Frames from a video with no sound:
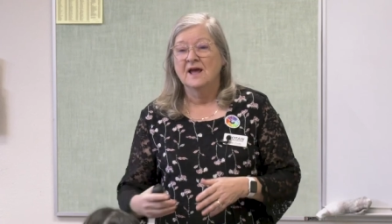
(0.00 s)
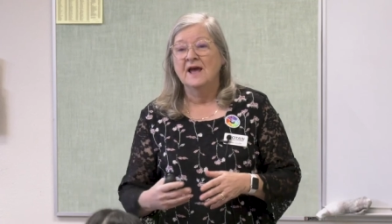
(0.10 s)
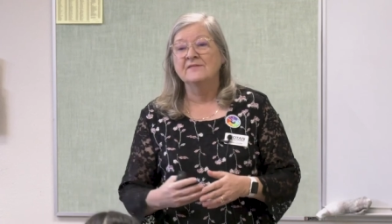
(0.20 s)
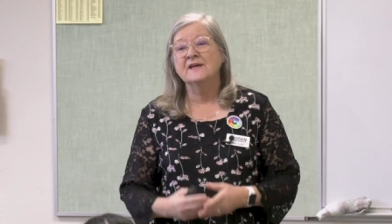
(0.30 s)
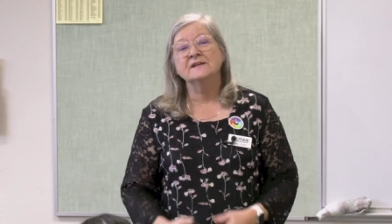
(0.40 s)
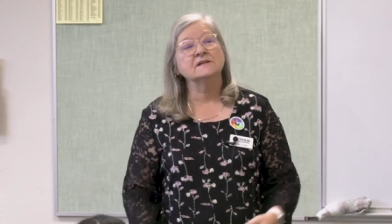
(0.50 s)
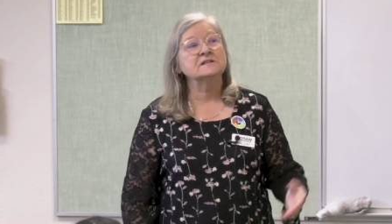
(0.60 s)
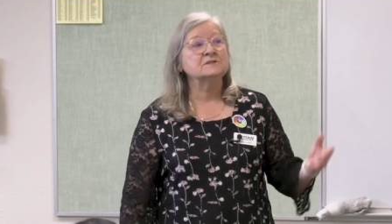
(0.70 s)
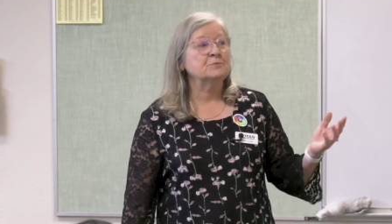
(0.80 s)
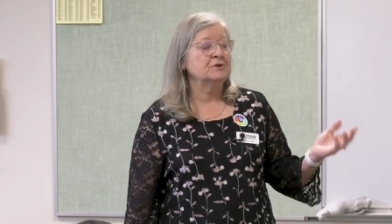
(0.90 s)
And then it
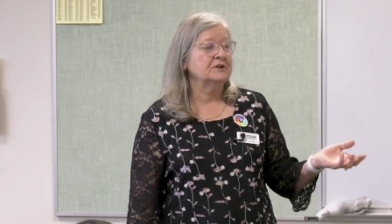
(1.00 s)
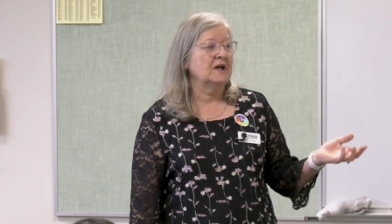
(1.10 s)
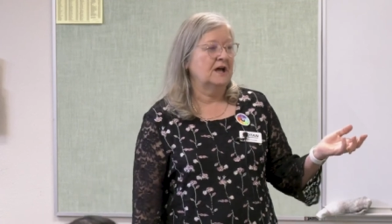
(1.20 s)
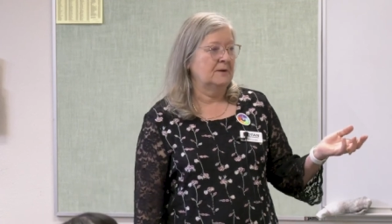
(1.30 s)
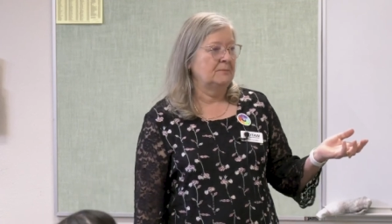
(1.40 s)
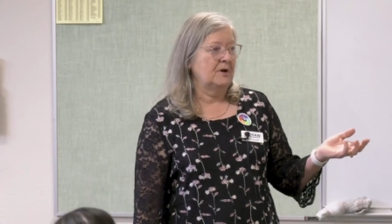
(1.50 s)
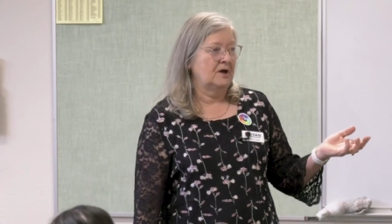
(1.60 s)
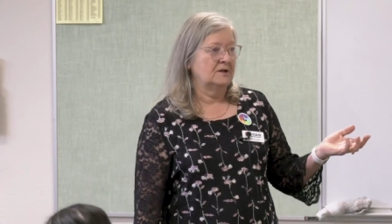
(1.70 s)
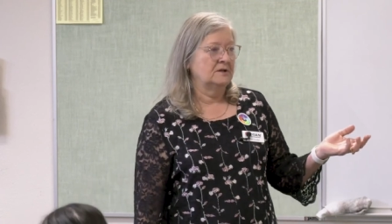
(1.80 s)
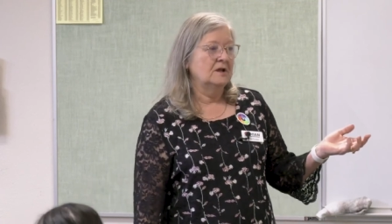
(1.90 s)
is put up
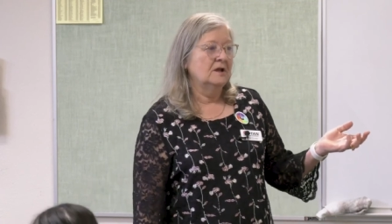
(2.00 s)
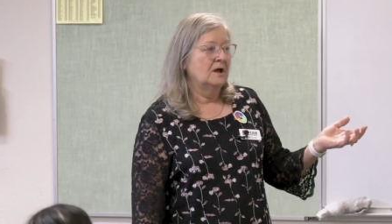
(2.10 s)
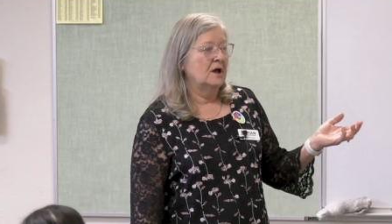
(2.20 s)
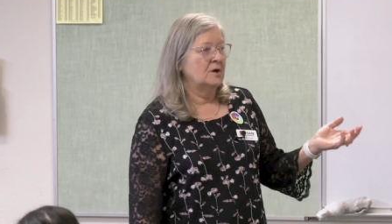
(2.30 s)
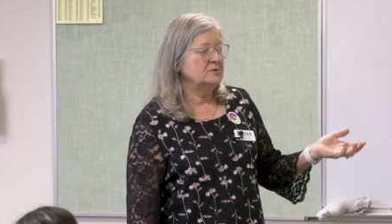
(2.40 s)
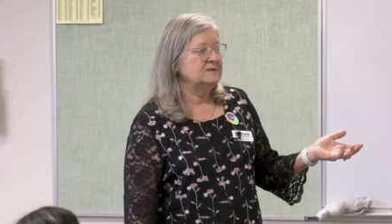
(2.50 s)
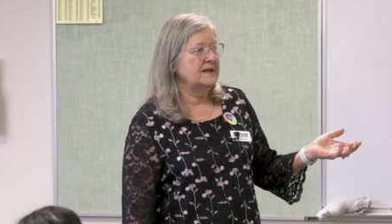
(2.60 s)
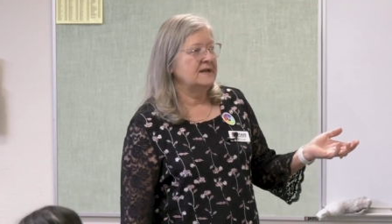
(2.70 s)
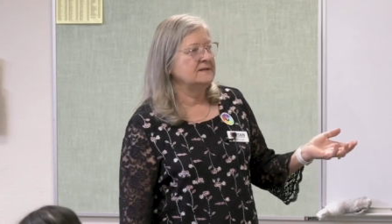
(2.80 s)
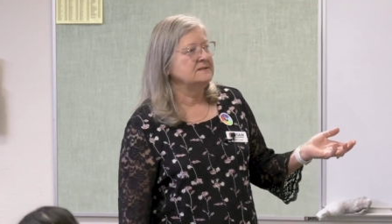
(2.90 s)
on
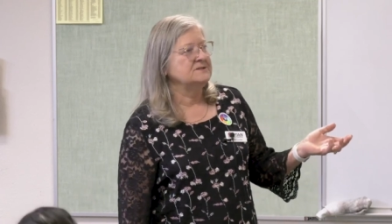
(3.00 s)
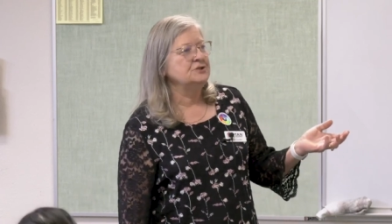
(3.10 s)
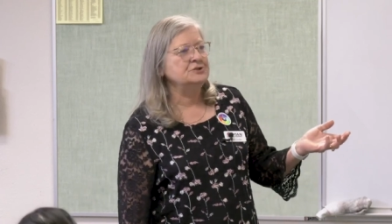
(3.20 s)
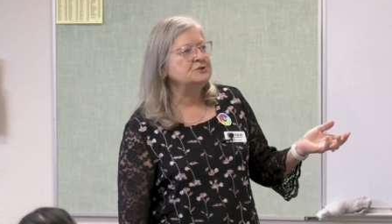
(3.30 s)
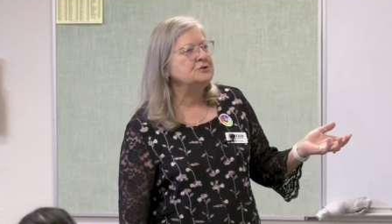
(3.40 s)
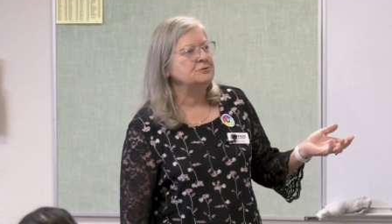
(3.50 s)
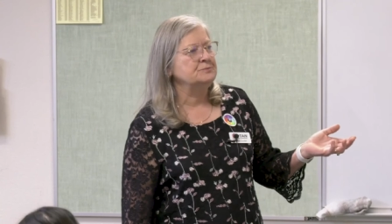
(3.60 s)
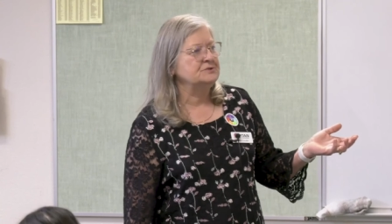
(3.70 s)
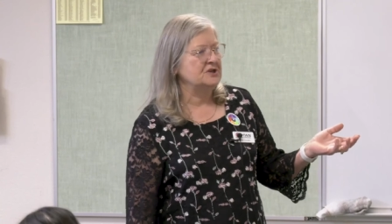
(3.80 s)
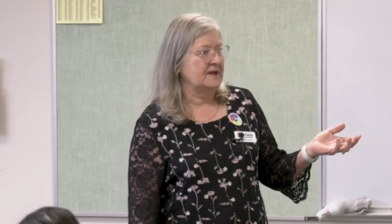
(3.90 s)
OTAN's YouTube
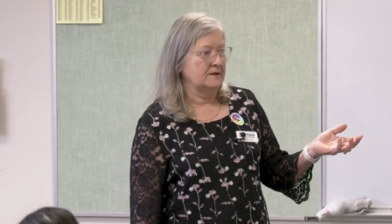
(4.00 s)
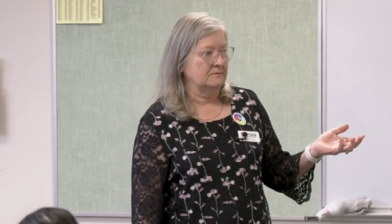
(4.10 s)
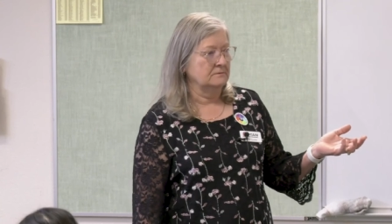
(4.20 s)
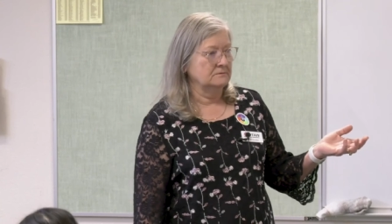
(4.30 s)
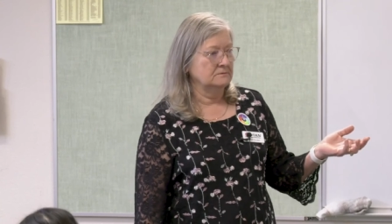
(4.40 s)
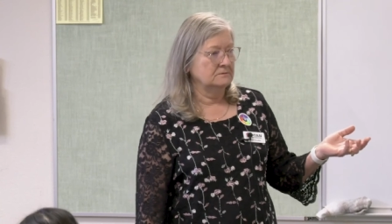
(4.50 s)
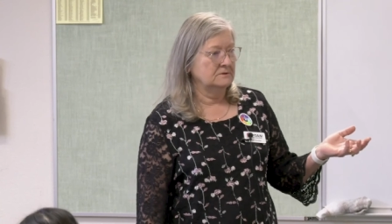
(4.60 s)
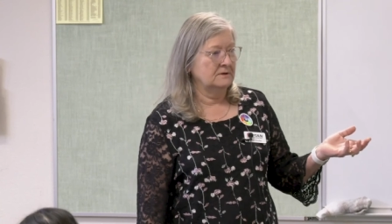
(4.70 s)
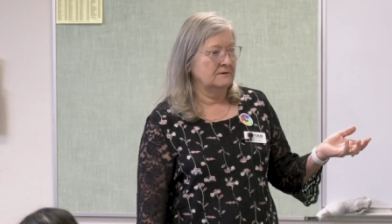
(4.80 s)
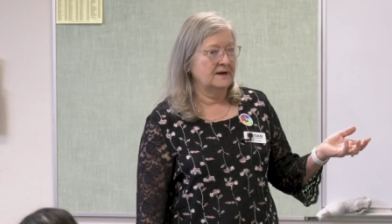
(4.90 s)
channel,
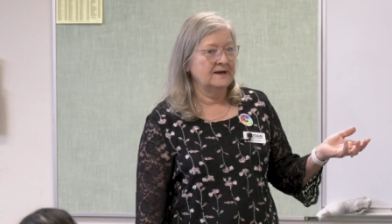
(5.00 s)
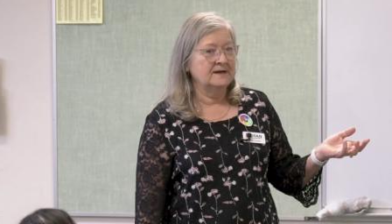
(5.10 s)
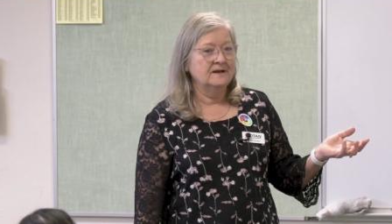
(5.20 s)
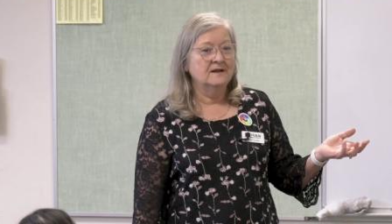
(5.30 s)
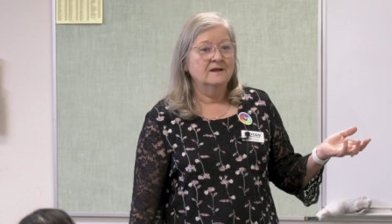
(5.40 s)
all right?